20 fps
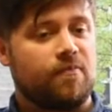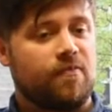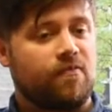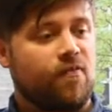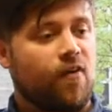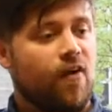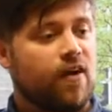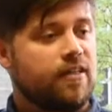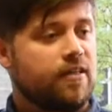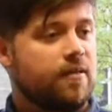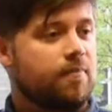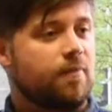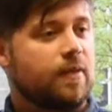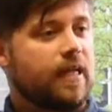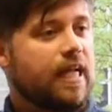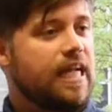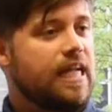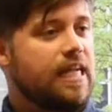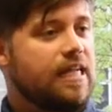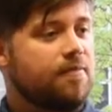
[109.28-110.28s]
find a
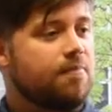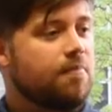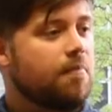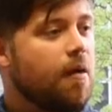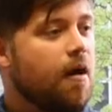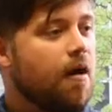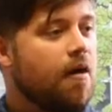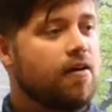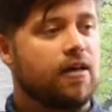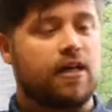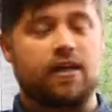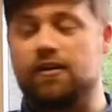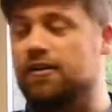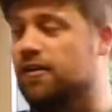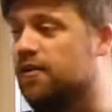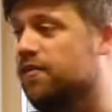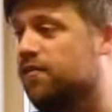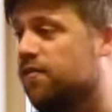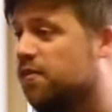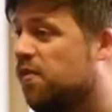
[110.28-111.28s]
keen
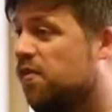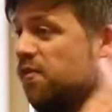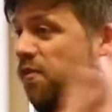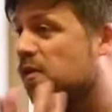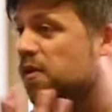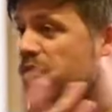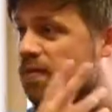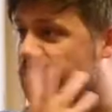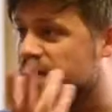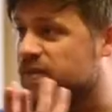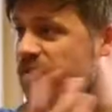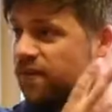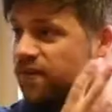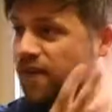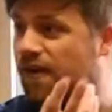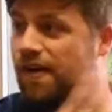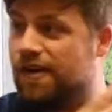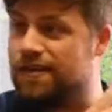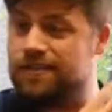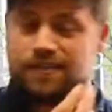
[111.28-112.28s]
marker of what
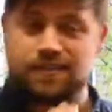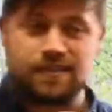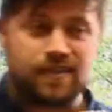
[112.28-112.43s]
defines a